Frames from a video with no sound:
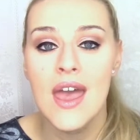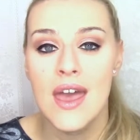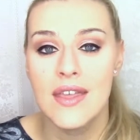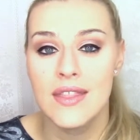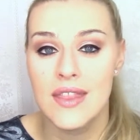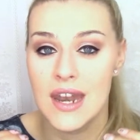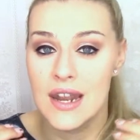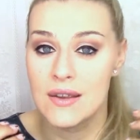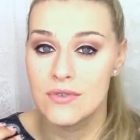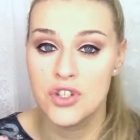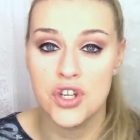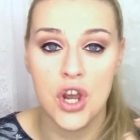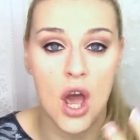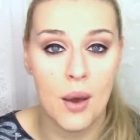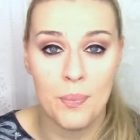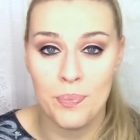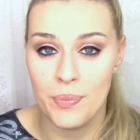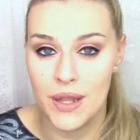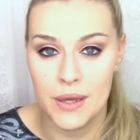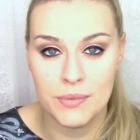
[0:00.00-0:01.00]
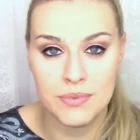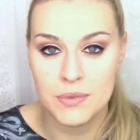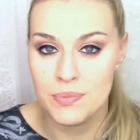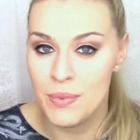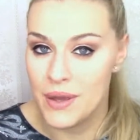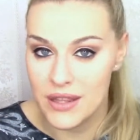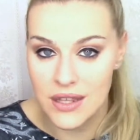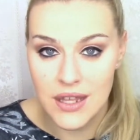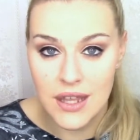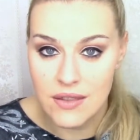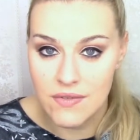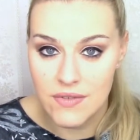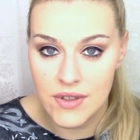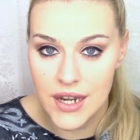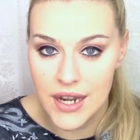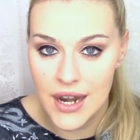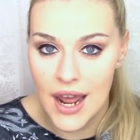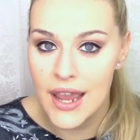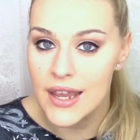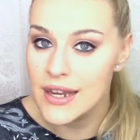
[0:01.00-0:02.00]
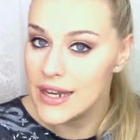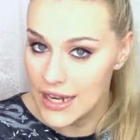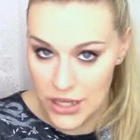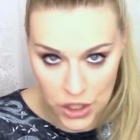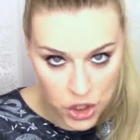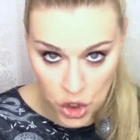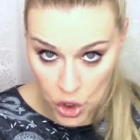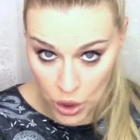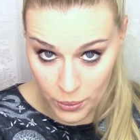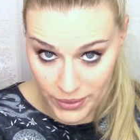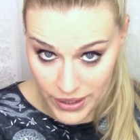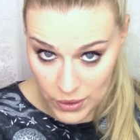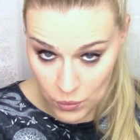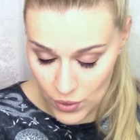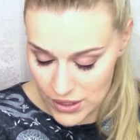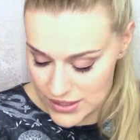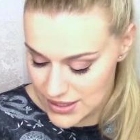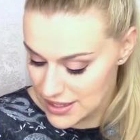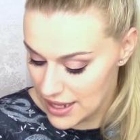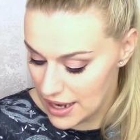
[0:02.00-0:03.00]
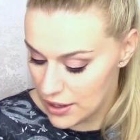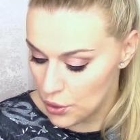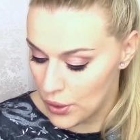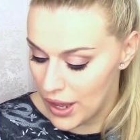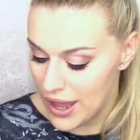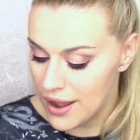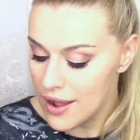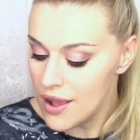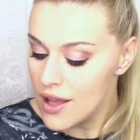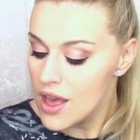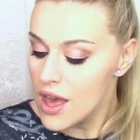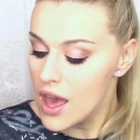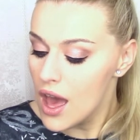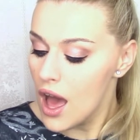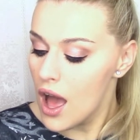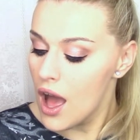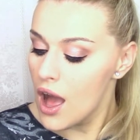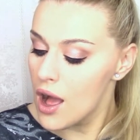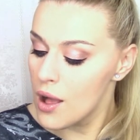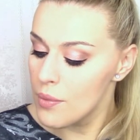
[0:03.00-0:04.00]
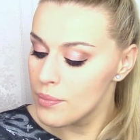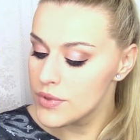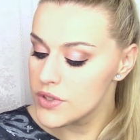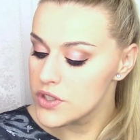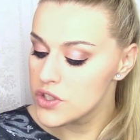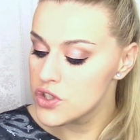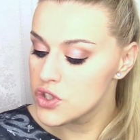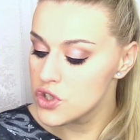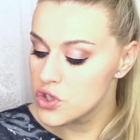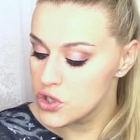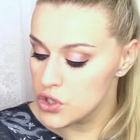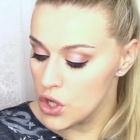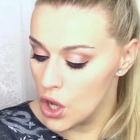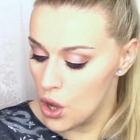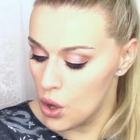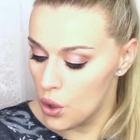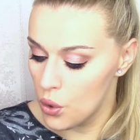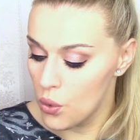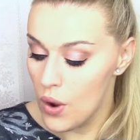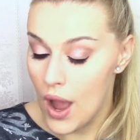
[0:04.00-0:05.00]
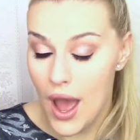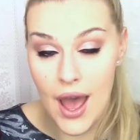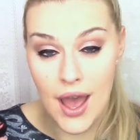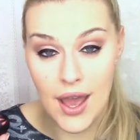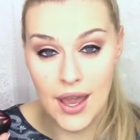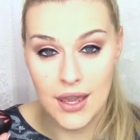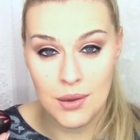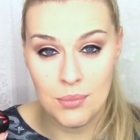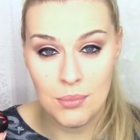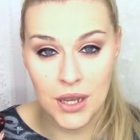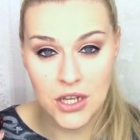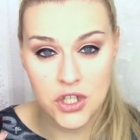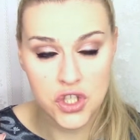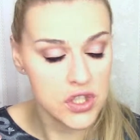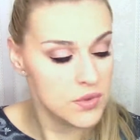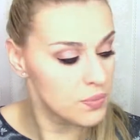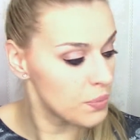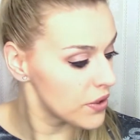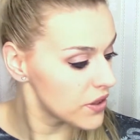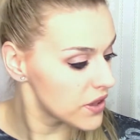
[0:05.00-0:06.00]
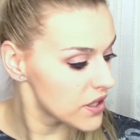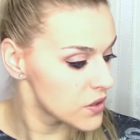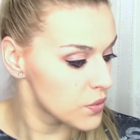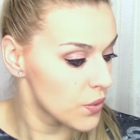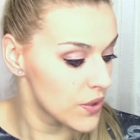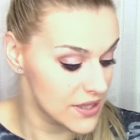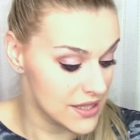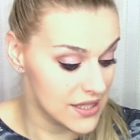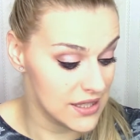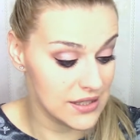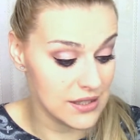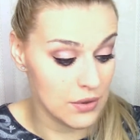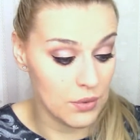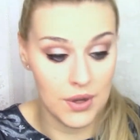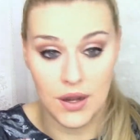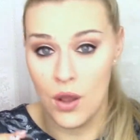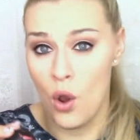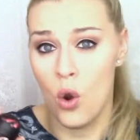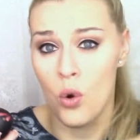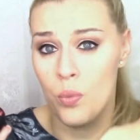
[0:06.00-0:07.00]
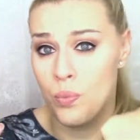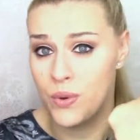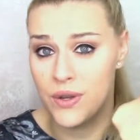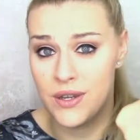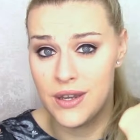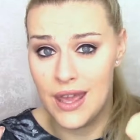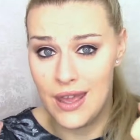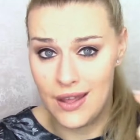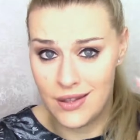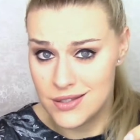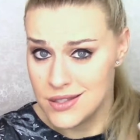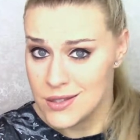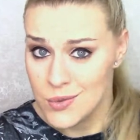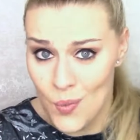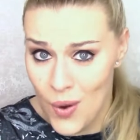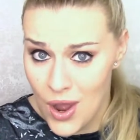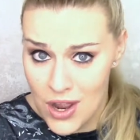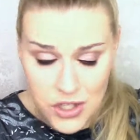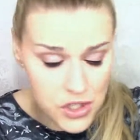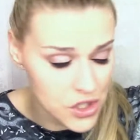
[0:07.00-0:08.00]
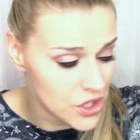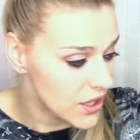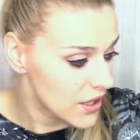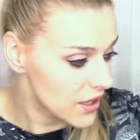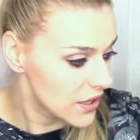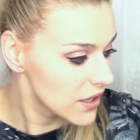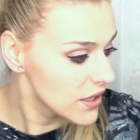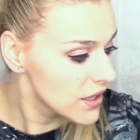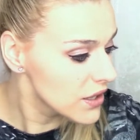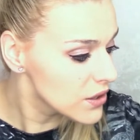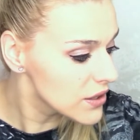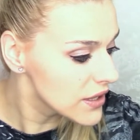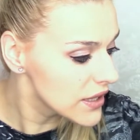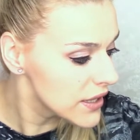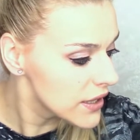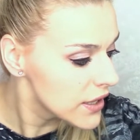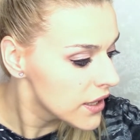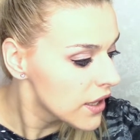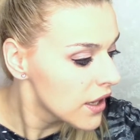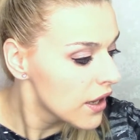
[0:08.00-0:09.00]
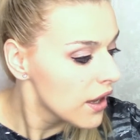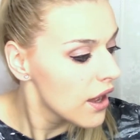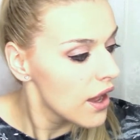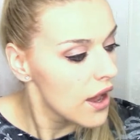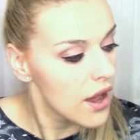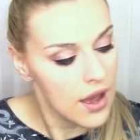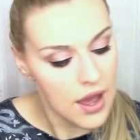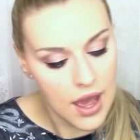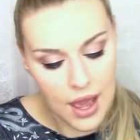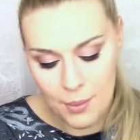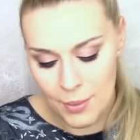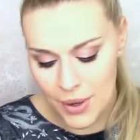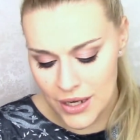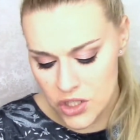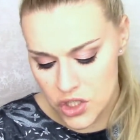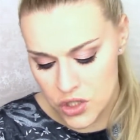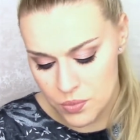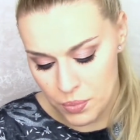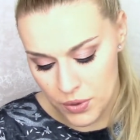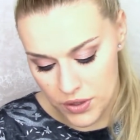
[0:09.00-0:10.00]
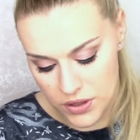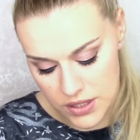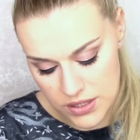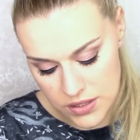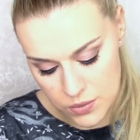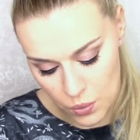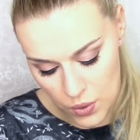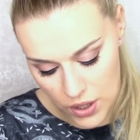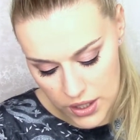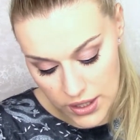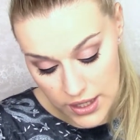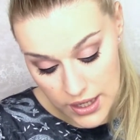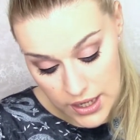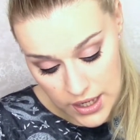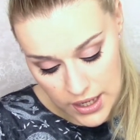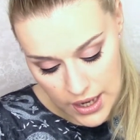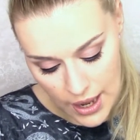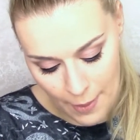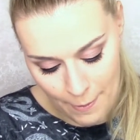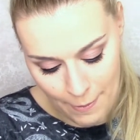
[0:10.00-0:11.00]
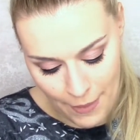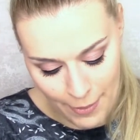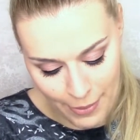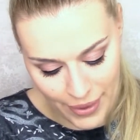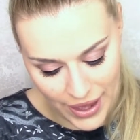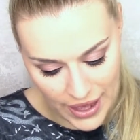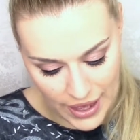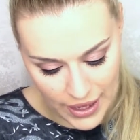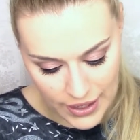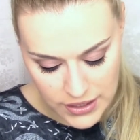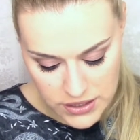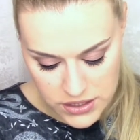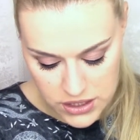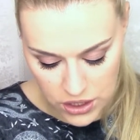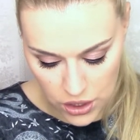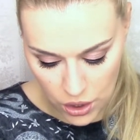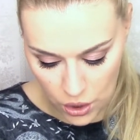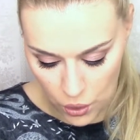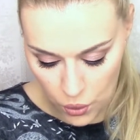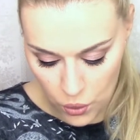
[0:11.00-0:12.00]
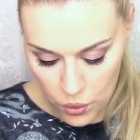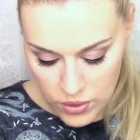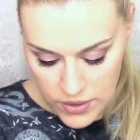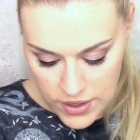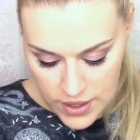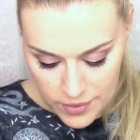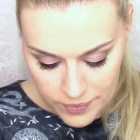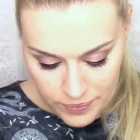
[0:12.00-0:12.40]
and then I have chopped lips by the end of the night, and nobody wants that, okay? So I might just put this one, since I already opened and swatched it clearly, I might just put this one in my bag to go.